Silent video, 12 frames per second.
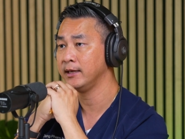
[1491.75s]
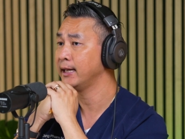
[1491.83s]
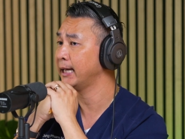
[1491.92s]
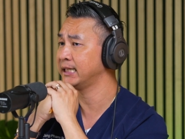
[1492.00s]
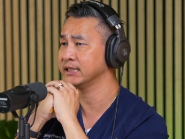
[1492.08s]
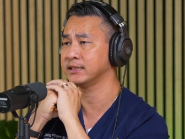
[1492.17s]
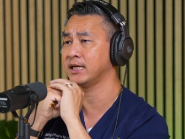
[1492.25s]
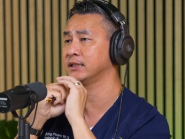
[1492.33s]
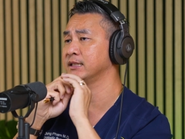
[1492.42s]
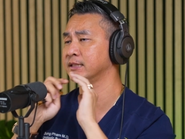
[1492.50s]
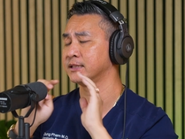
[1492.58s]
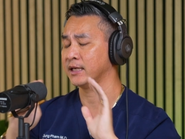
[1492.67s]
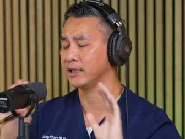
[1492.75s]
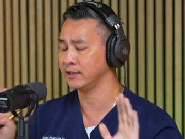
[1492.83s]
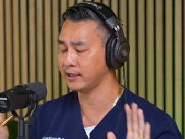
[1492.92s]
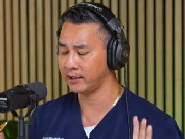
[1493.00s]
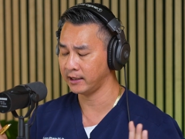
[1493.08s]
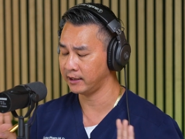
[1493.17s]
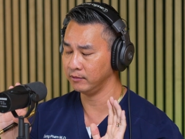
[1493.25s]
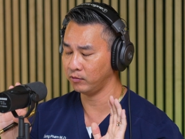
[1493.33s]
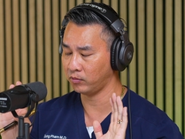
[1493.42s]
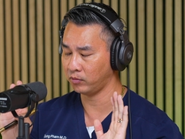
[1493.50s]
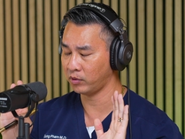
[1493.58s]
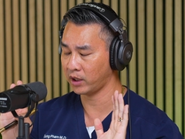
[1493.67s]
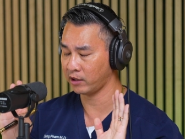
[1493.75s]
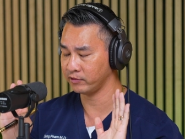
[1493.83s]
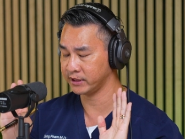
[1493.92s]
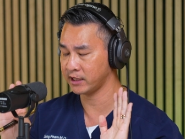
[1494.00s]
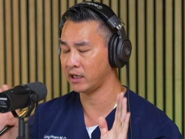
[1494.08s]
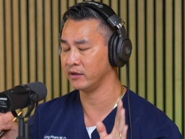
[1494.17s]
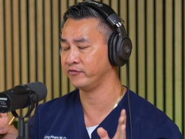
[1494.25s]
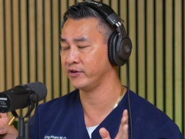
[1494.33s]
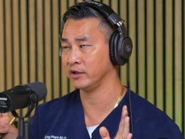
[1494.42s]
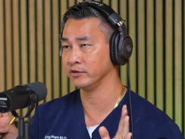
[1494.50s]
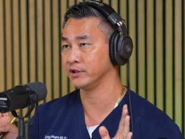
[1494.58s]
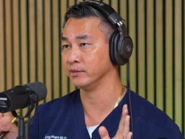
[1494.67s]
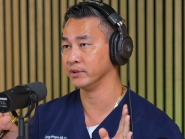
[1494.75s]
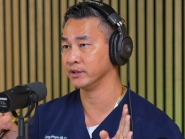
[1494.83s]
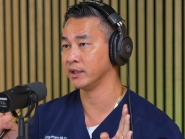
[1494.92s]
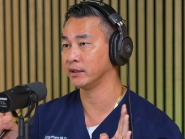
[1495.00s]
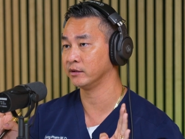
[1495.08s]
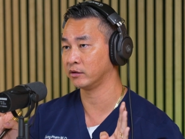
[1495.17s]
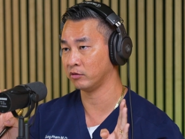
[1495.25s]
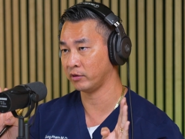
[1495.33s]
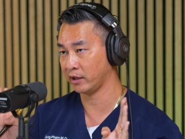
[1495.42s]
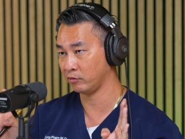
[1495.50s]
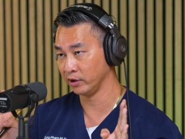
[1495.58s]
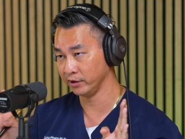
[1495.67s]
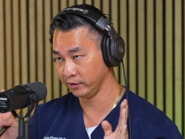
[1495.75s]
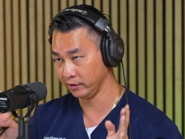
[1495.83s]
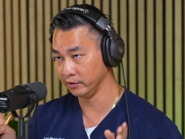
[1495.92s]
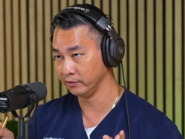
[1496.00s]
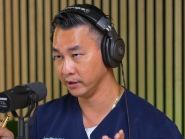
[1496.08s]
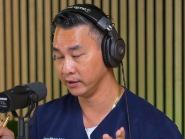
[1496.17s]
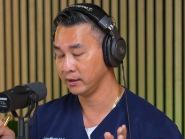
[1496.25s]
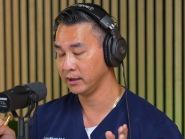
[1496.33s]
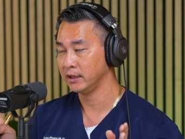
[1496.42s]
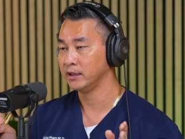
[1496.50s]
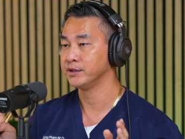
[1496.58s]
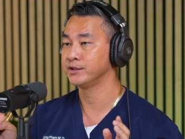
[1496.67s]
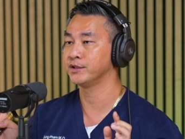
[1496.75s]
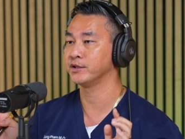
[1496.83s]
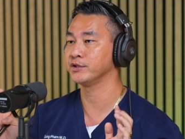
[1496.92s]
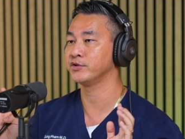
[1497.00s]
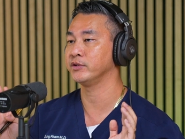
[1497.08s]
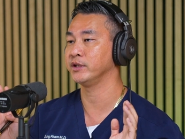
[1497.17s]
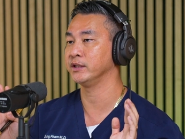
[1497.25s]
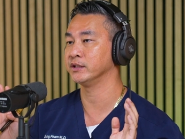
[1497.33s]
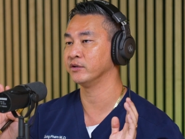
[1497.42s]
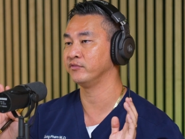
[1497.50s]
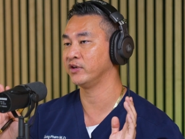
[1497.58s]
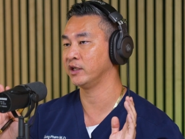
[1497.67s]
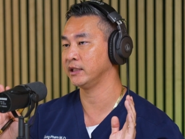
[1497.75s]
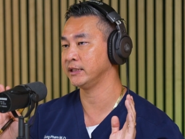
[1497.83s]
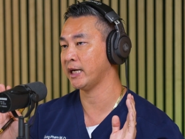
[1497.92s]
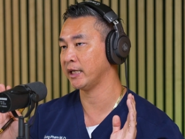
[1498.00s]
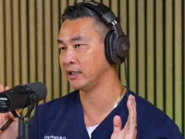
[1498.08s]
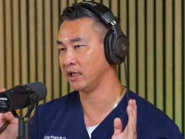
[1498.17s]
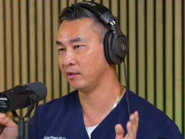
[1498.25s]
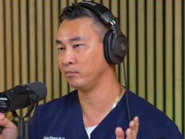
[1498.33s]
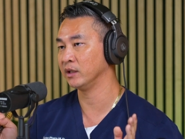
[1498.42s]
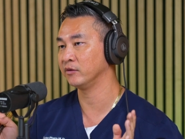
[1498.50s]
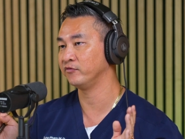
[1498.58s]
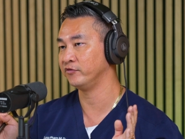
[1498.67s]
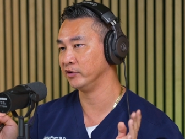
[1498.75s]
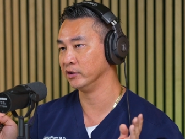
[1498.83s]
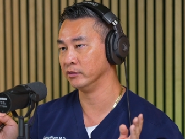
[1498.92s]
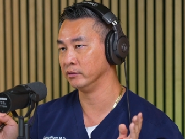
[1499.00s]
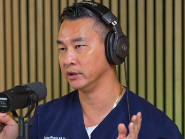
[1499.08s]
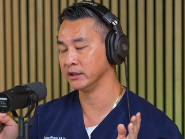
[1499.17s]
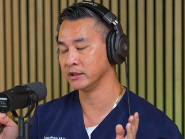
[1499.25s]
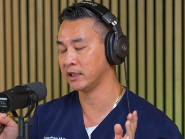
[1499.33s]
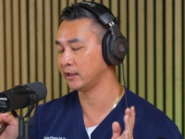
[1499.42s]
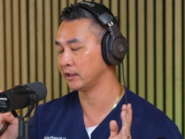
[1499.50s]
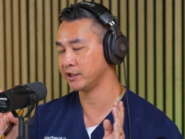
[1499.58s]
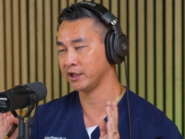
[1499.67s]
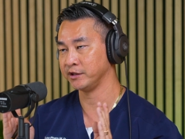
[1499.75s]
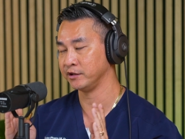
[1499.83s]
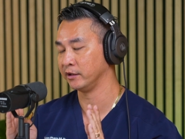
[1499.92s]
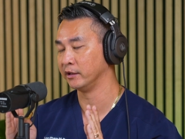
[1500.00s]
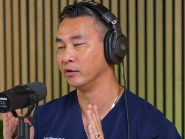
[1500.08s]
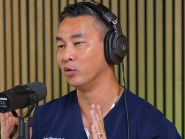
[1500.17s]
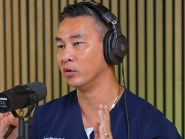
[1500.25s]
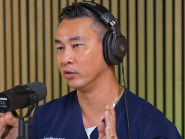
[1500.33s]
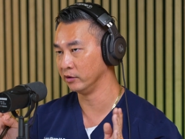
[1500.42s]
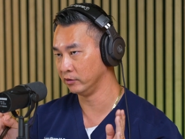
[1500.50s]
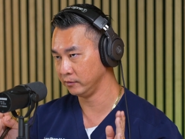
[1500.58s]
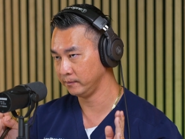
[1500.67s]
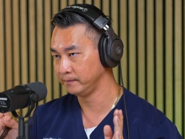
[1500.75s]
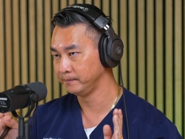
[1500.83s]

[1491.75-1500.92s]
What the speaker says: And it's not to say that what I was taught in fellowship is not the correct way to do it. Surgery is a very dynamic field. It's not like changing an oil.